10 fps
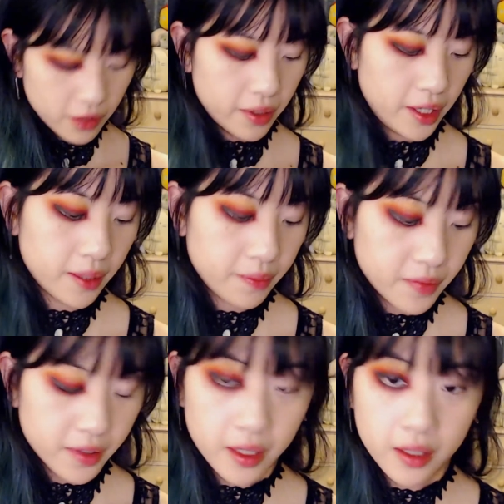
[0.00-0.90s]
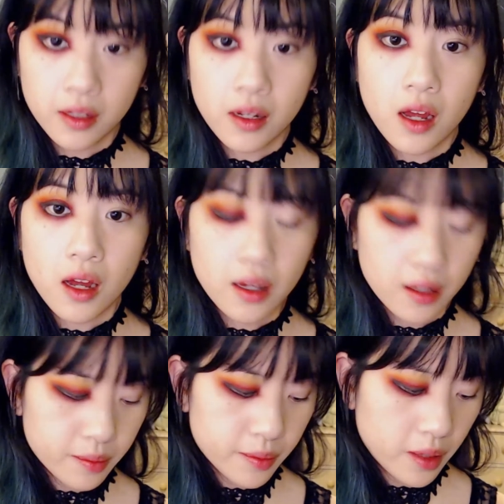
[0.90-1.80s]
Okay, and then
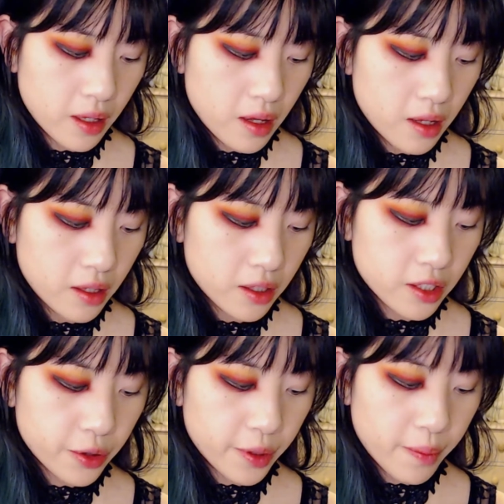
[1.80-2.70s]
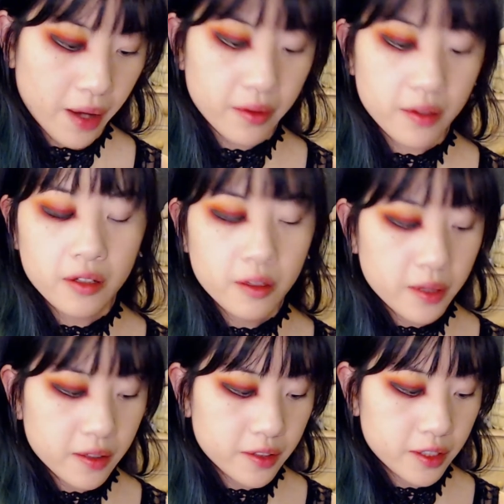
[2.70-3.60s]
going back with a little bit
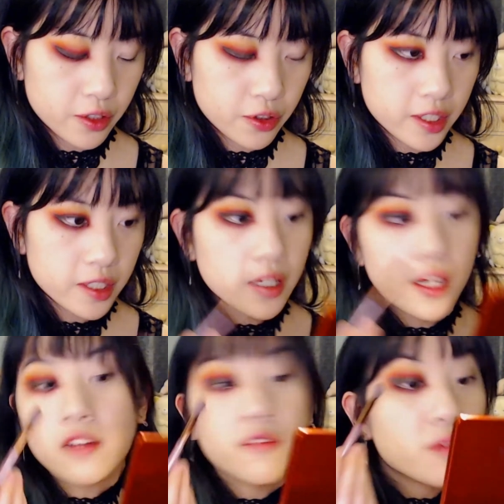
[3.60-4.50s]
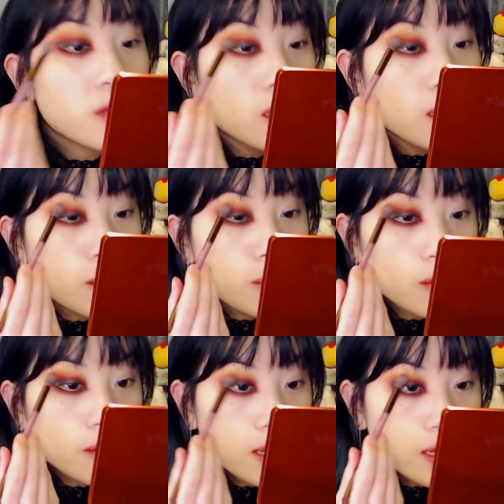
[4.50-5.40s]
of citrine to kind of
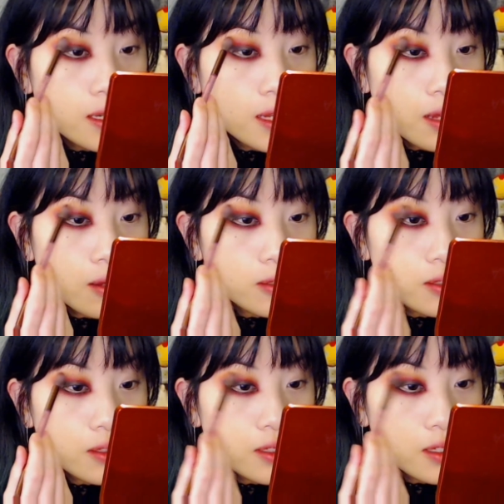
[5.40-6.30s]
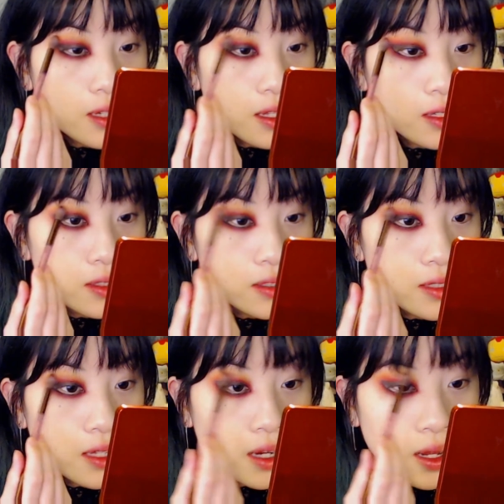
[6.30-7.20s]
blend out the colors
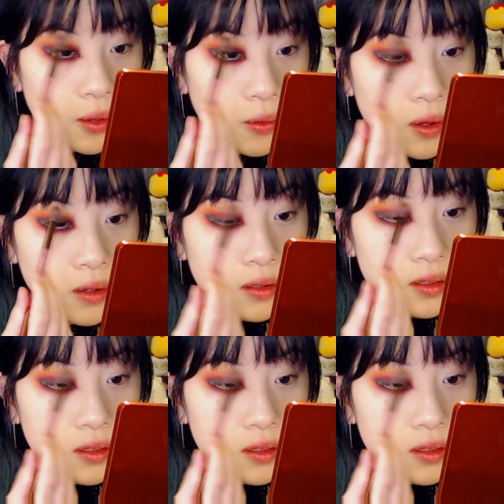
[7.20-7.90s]
that I want.